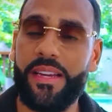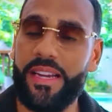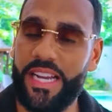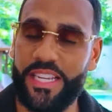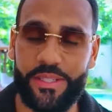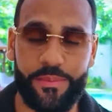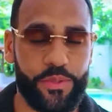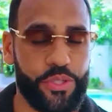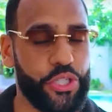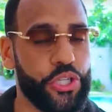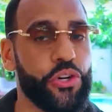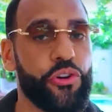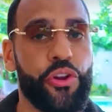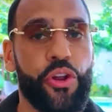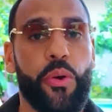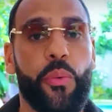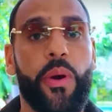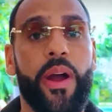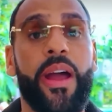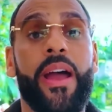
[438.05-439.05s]
as I'm sure you're
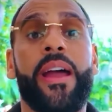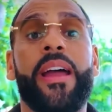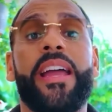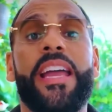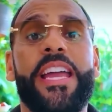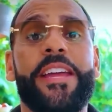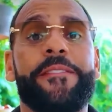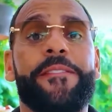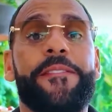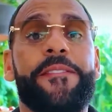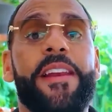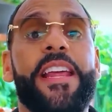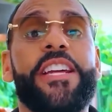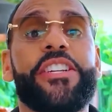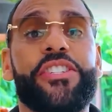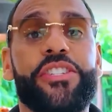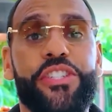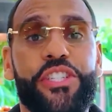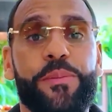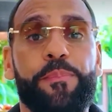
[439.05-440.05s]
aware,
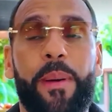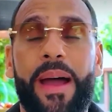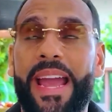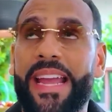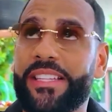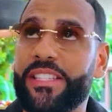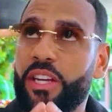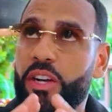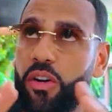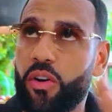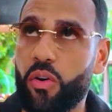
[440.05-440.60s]
inflation spiked